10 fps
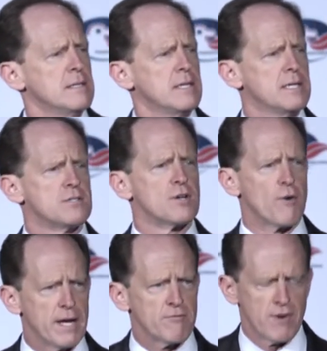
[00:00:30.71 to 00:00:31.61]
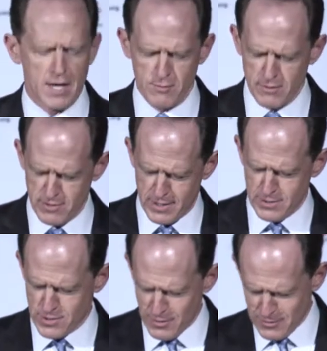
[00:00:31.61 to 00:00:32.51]
He is the grandfather of the
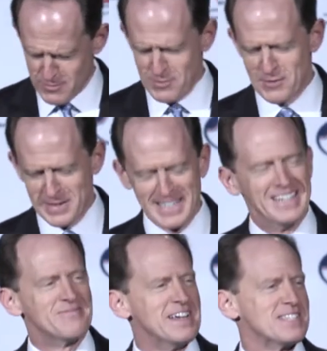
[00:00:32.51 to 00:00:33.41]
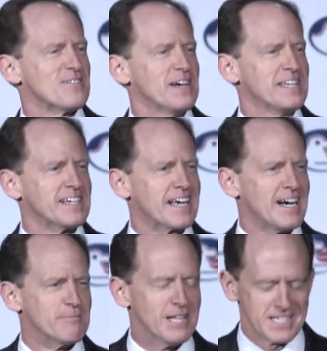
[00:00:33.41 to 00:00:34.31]
conservative movement in Pennsylvania, and
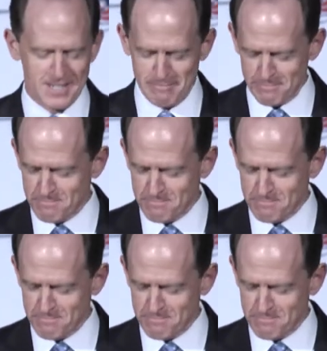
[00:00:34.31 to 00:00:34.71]
God bless him.